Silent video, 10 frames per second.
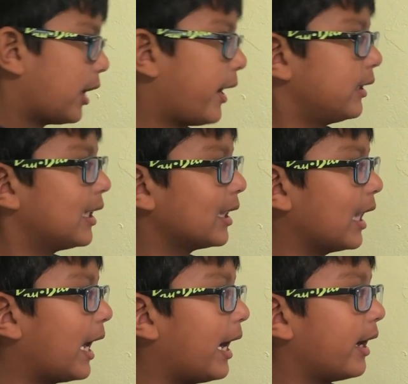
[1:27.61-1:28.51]
And then
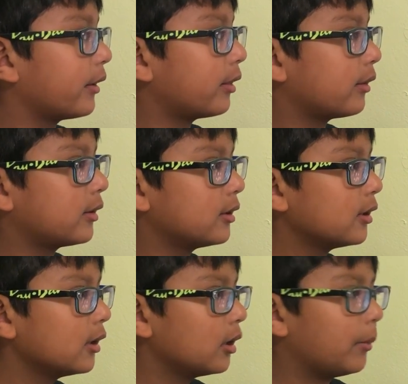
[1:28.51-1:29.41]
last,
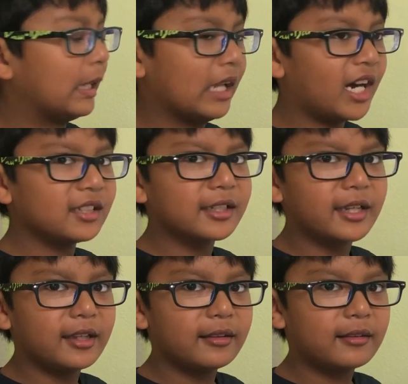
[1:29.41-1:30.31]
but not
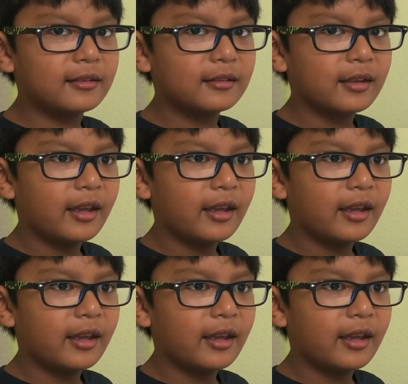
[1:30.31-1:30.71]
least,